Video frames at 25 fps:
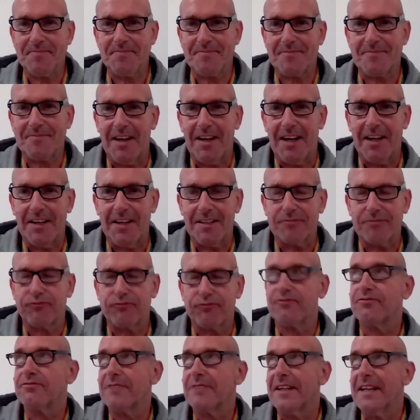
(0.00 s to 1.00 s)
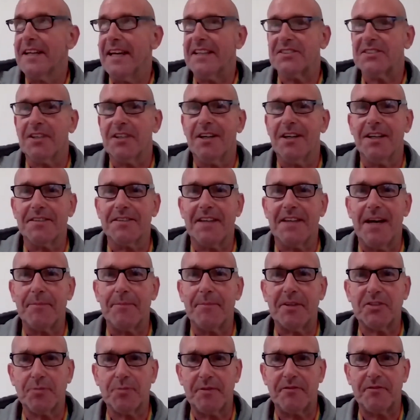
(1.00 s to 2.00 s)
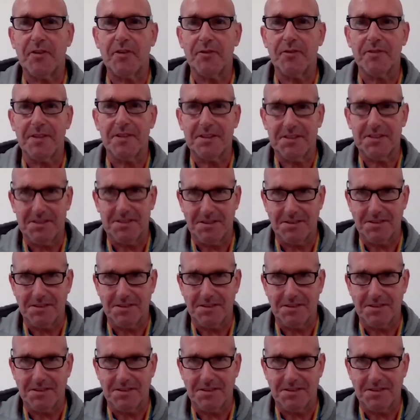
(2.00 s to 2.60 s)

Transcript: I, it's hard that because we've done this,